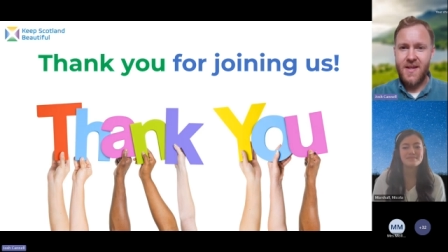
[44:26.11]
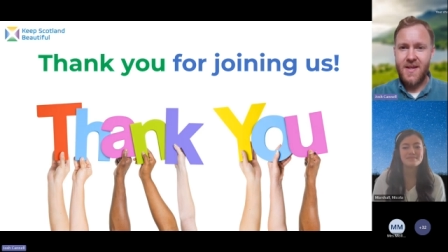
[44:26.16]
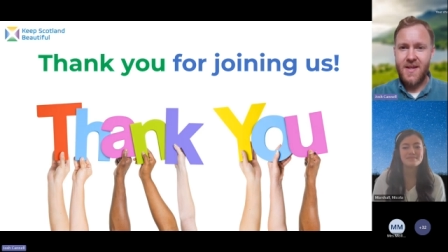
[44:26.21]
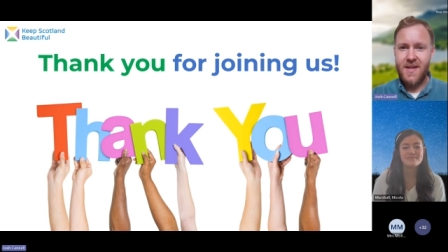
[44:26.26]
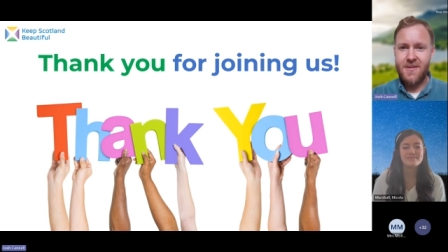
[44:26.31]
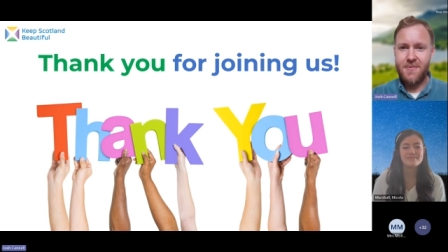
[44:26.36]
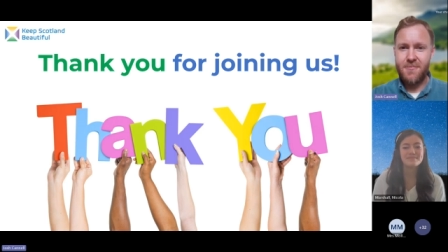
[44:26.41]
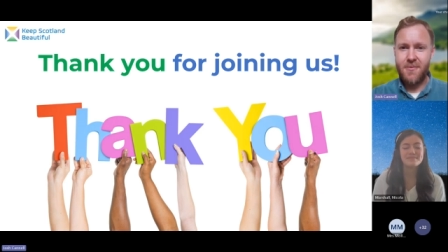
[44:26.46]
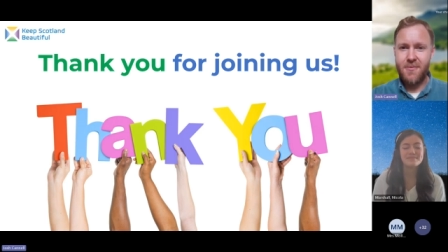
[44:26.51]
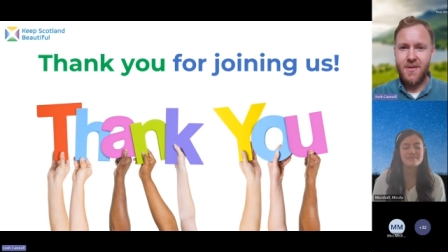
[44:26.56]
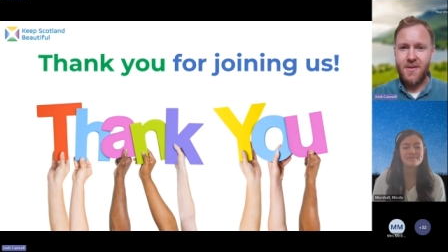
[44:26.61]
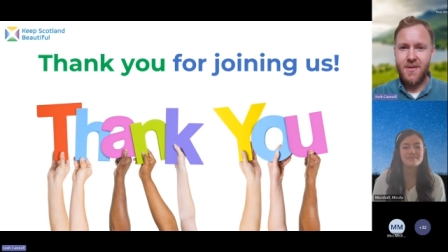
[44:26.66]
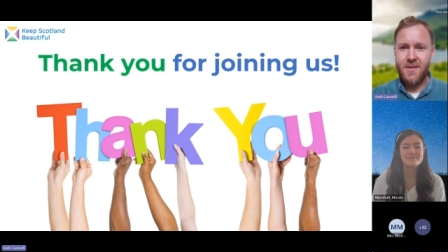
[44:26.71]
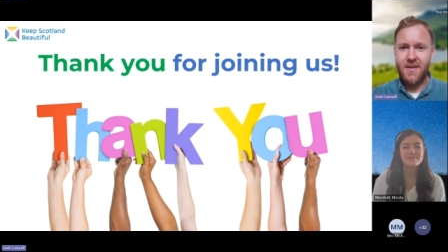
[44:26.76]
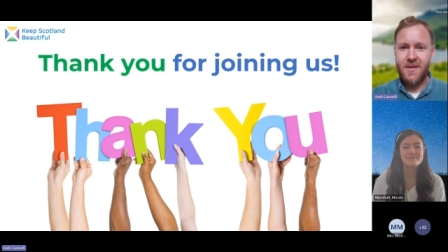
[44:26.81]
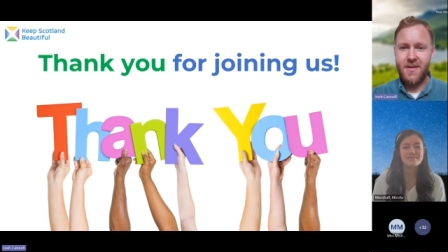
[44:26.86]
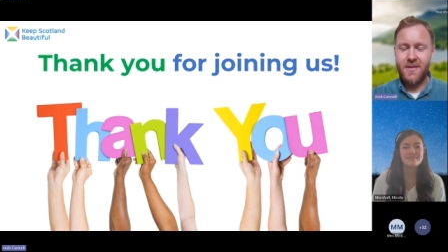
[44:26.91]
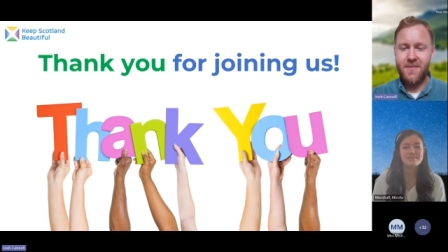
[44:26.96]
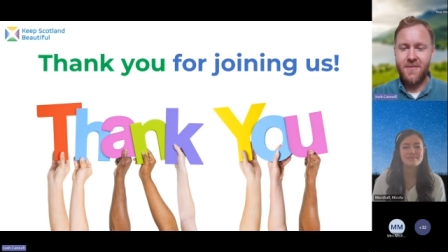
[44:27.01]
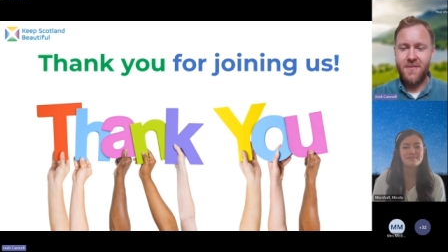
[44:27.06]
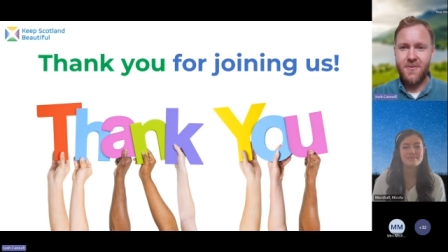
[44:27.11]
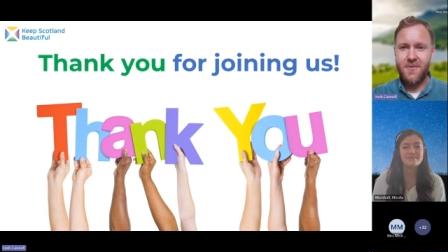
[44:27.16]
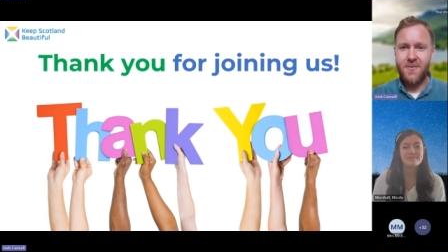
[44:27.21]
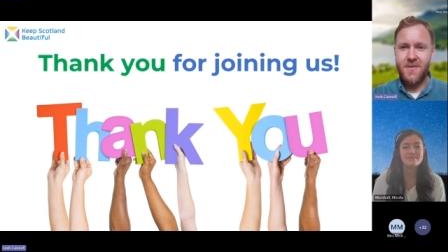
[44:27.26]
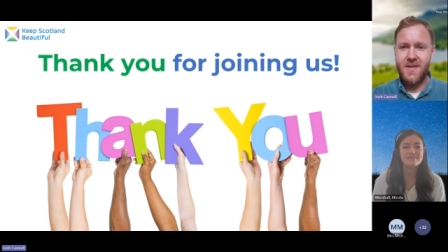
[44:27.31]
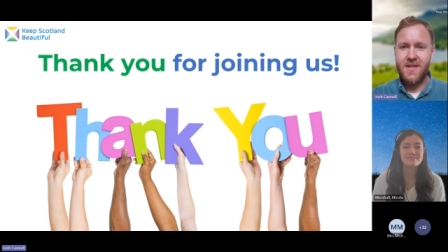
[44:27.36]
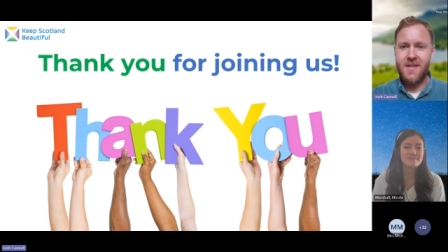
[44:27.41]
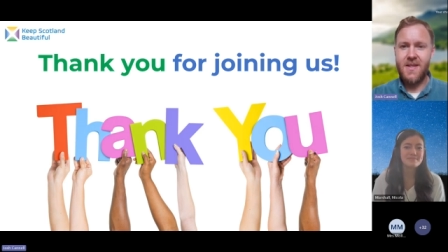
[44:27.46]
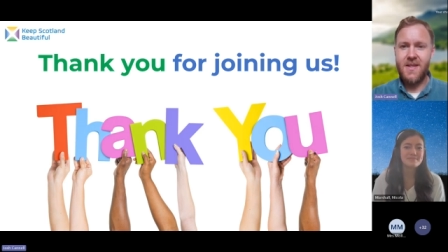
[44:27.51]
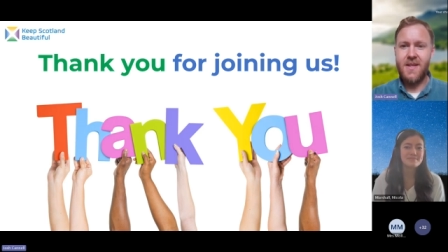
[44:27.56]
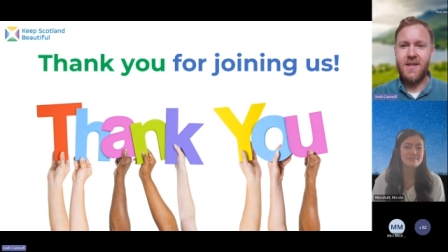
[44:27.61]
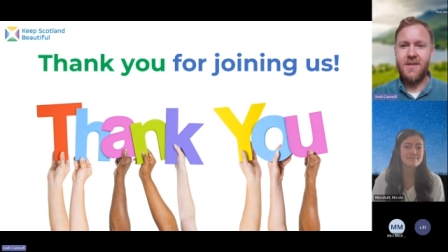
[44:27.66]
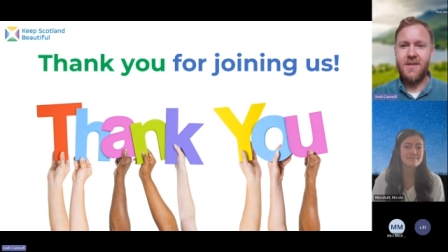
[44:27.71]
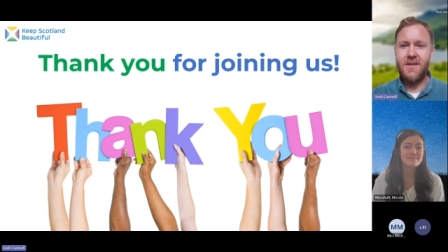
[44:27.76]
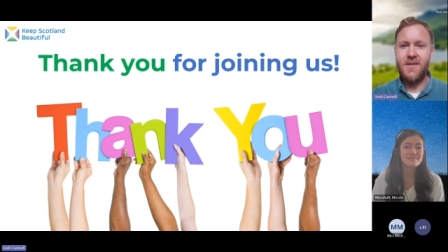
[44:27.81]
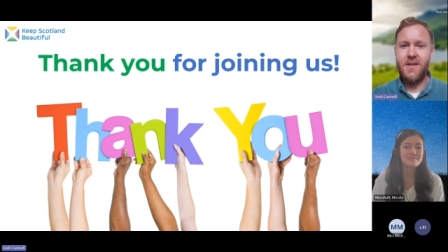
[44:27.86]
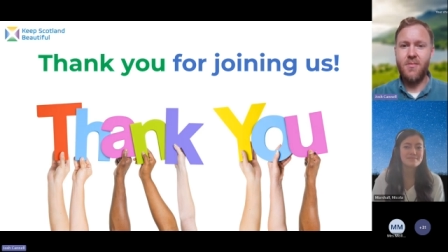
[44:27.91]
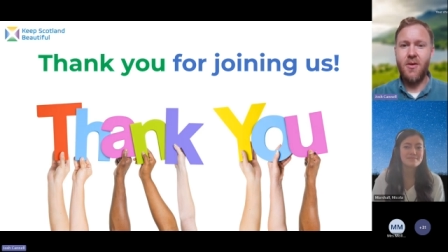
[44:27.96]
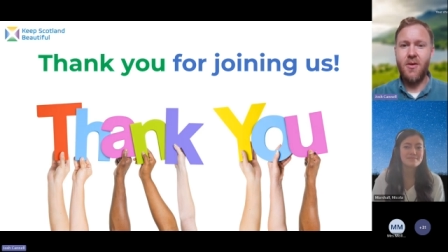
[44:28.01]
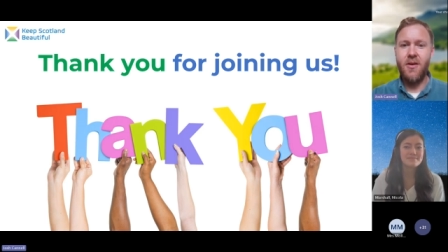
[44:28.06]
and we're looking forward to seeing you
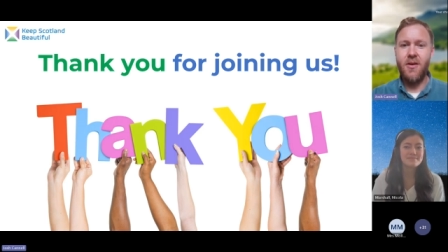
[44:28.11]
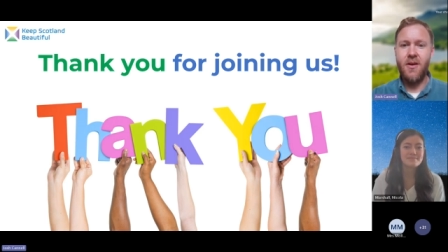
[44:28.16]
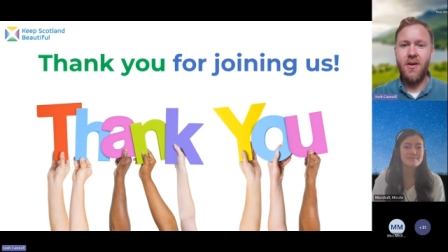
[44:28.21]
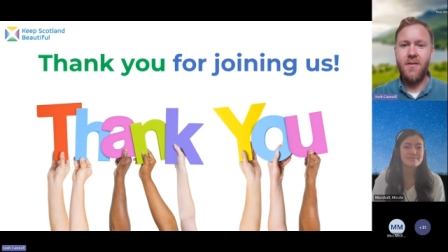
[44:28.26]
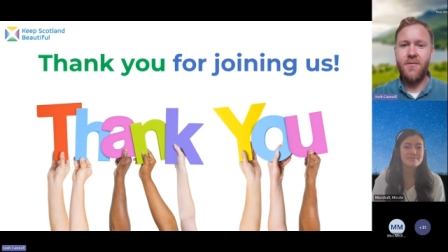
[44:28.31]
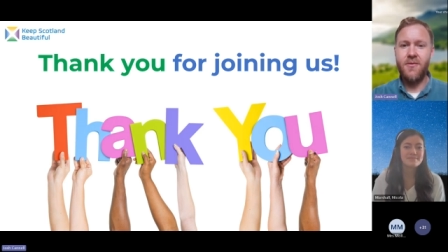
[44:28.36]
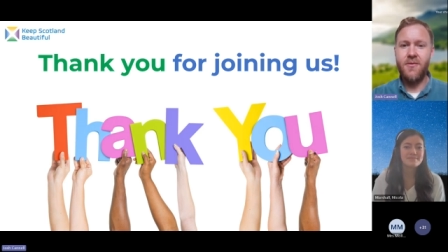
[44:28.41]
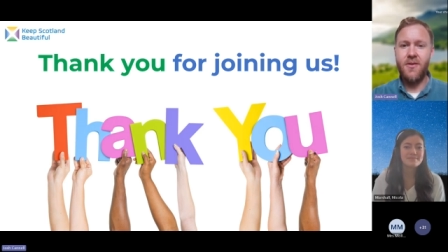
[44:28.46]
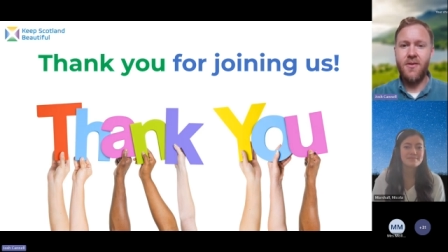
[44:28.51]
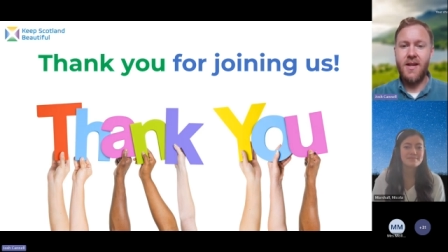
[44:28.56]
tomorrow for